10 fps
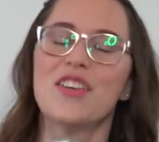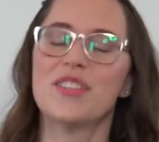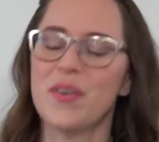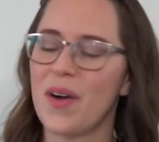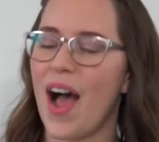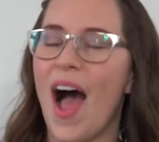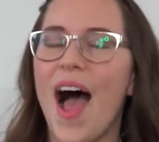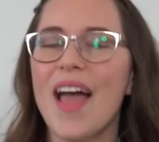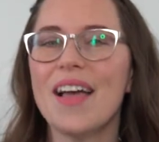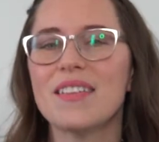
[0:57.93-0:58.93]
So
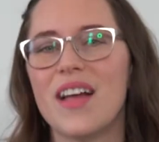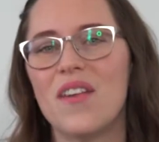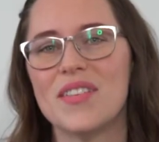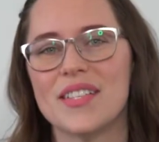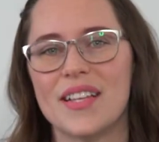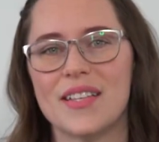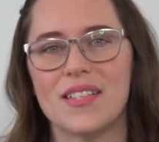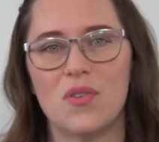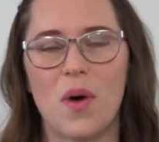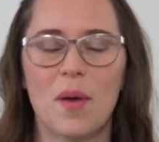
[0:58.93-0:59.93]
I love a stainless
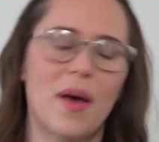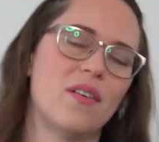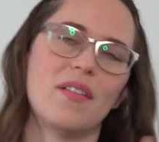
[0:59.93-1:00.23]
steel water bottle.